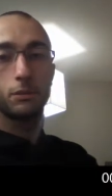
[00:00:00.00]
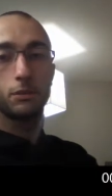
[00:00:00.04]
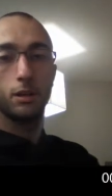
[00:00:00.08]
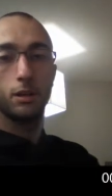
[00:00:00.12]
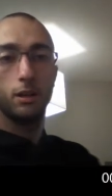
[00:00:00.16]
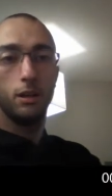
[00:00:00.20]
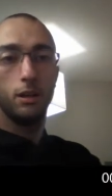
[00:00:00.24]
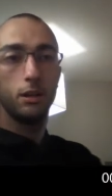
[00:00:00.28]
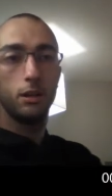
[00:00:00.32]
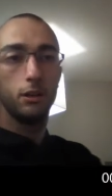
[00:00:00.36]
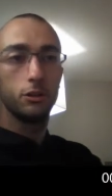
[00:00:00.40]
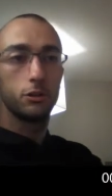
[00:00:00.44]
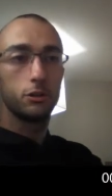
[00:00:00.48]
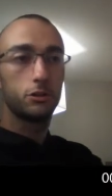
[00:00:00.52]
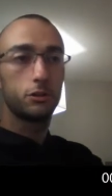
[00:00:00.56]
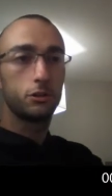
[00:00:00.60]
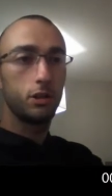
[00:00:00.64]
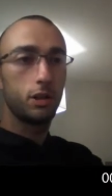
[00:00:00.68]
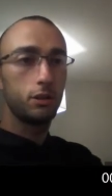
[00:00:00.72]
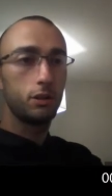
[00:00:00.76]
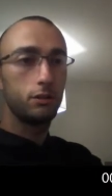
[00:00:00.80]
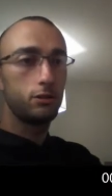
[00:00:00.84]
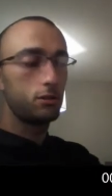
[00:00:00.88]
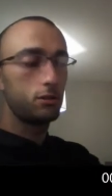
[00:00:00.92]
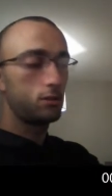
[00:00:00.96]
it
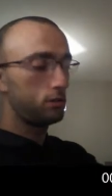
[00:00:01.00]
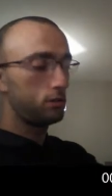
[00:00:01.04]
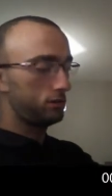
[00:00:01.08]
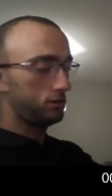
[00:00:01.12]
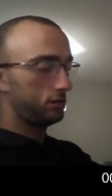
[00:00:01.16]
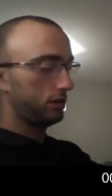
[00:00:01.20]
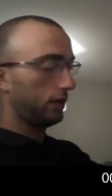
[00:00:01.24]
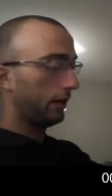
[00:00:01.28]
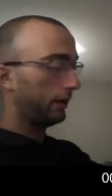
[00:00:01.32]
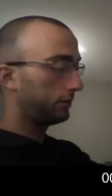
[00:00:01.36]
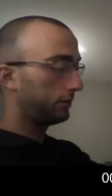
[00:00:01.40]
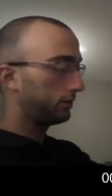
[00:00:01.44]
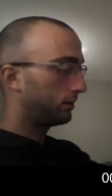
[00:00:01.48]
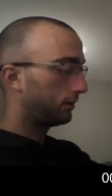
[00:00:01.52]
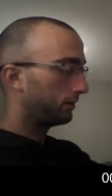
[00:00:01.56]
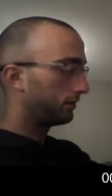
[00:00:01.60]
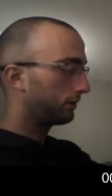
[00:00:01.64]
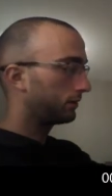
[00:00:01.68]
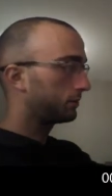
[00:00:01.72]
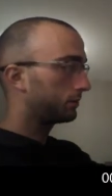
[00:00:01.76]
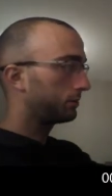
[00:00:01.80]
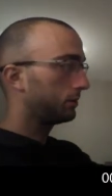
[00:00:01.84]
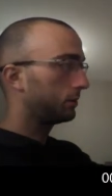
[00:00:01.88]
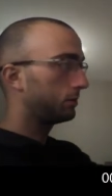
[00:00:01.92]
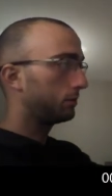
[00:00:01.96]
illustrates the size
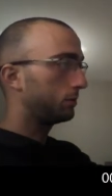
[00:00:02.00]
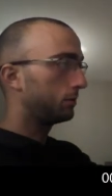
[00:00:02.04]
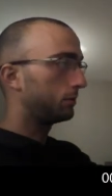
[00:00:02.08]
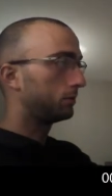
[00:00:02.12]
difference between